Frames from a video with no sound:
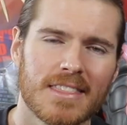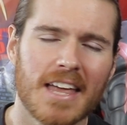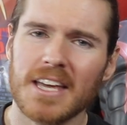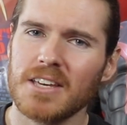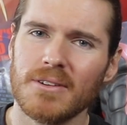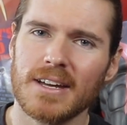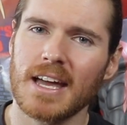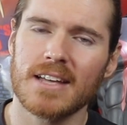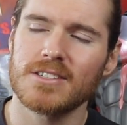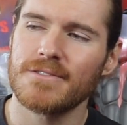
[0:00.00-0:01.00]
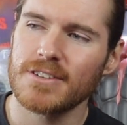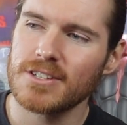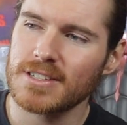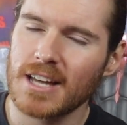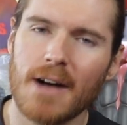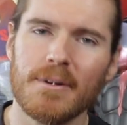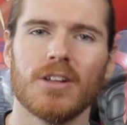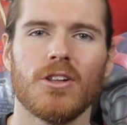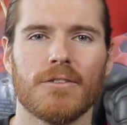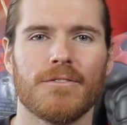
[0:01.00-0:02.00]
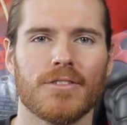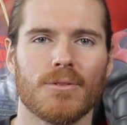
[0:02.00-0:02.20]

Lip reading: Thank you again for just coming along for